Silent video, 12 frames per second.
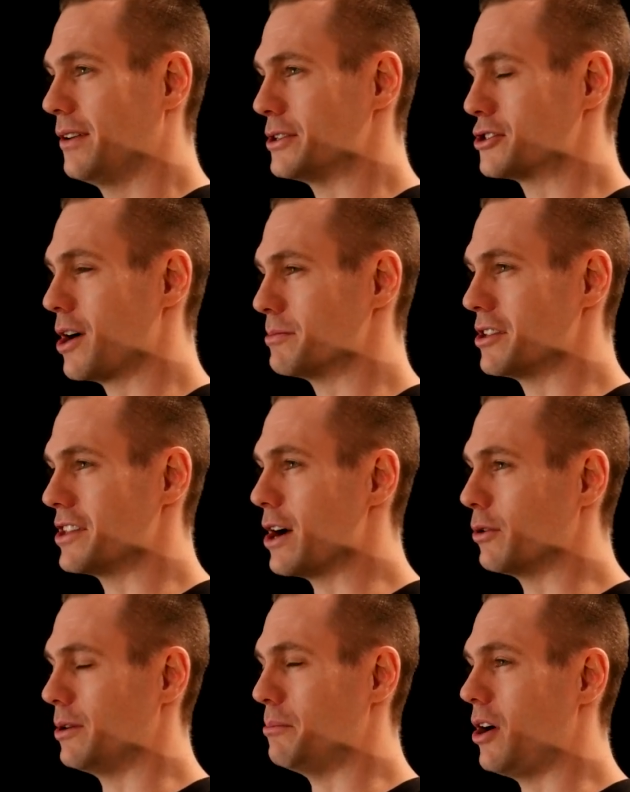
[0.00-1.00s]
we stopped at the
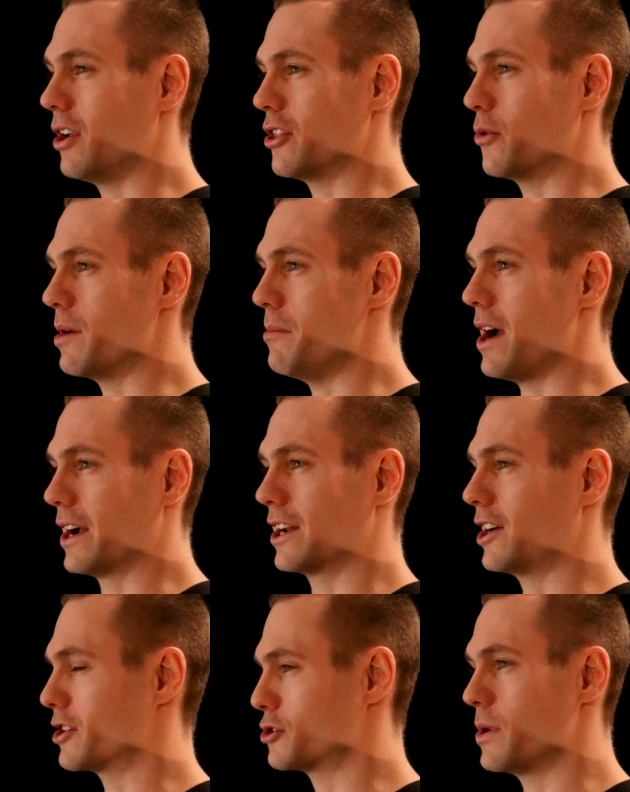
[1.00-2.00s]
outlet mall on the way back, and
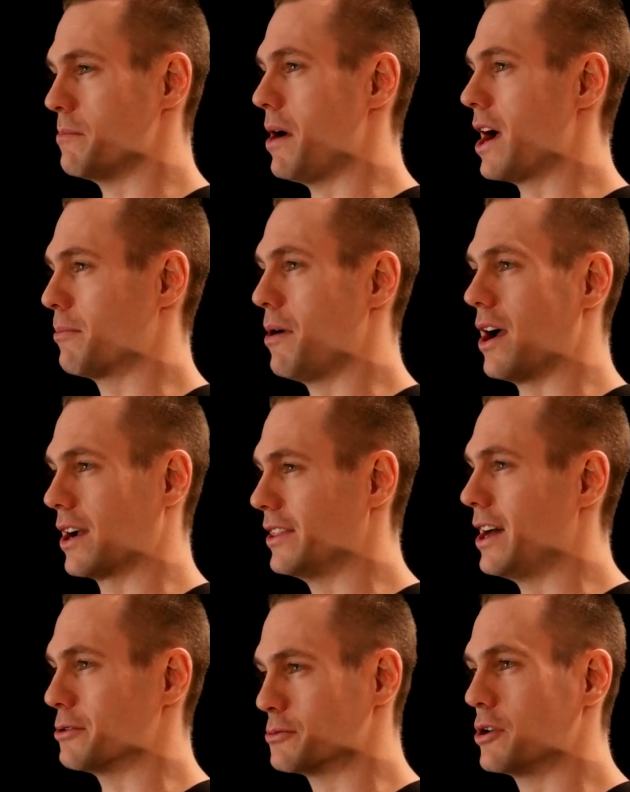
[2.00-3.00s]
I got a sweet backpack.
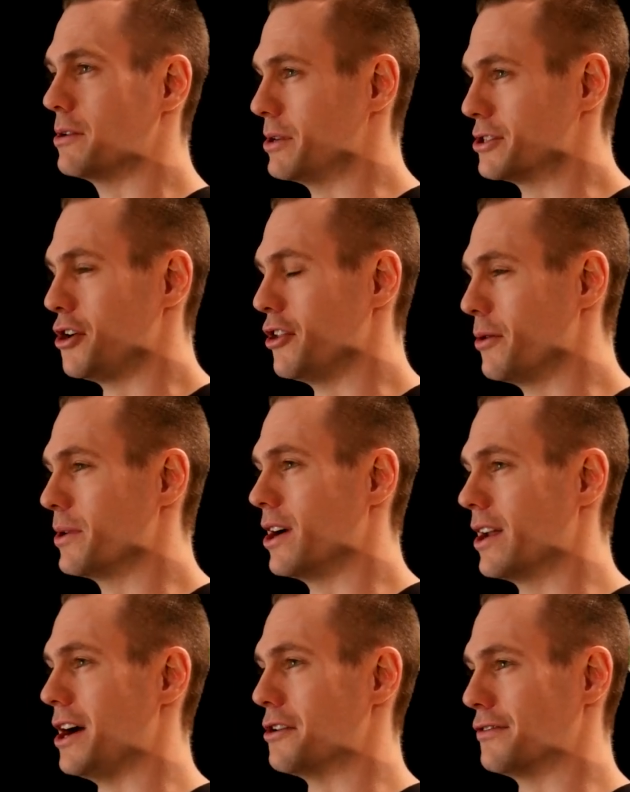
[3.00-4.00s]
And that was pretty much all that we
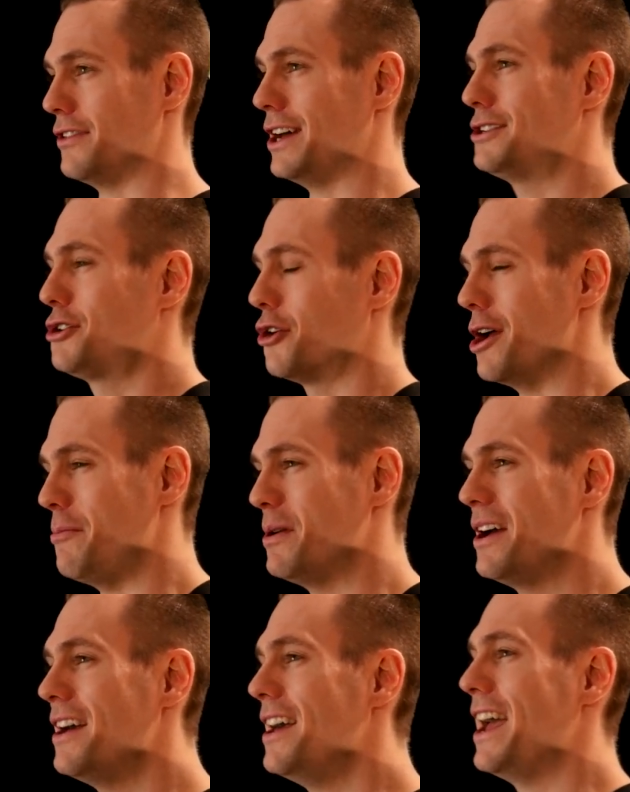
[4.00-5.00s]
got out of that trip.
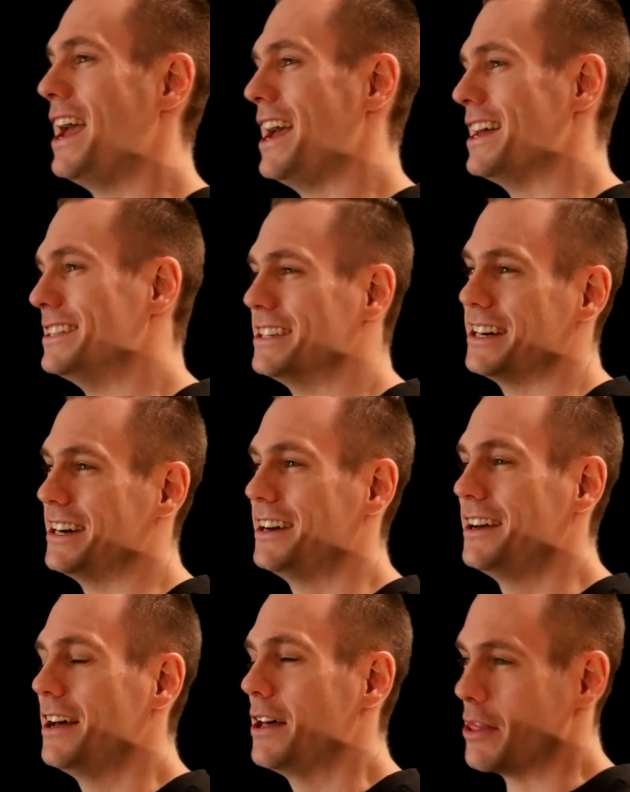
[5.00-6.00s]
And
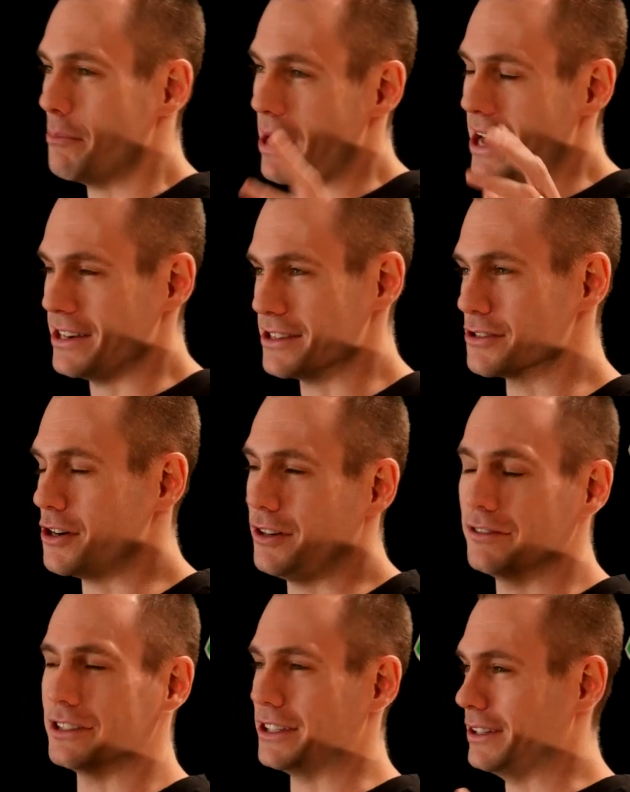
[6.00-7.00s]
the band
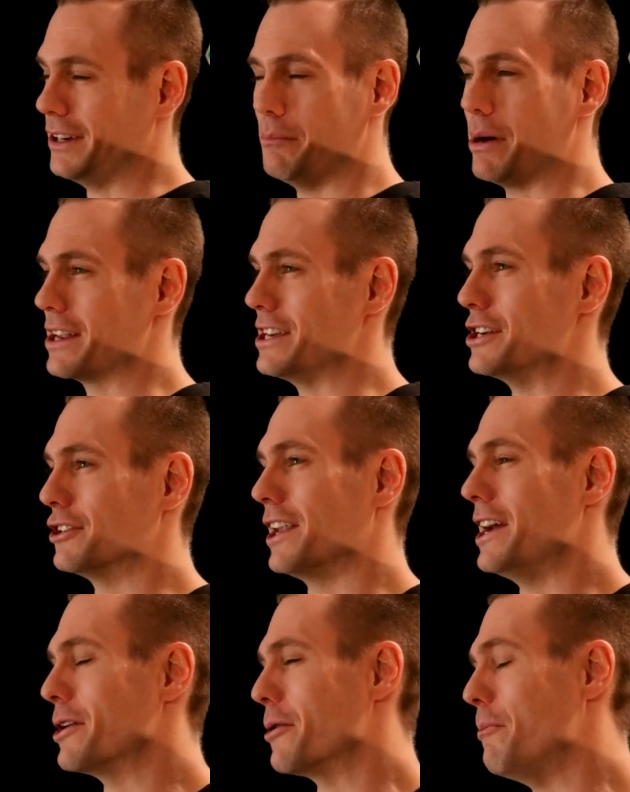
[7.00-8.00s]
dissolved about a year
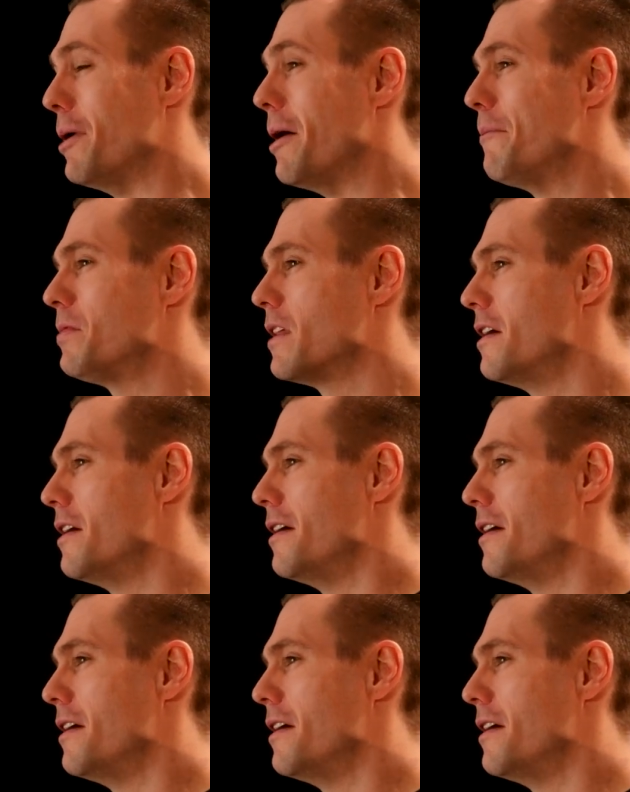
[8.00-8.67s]
later. But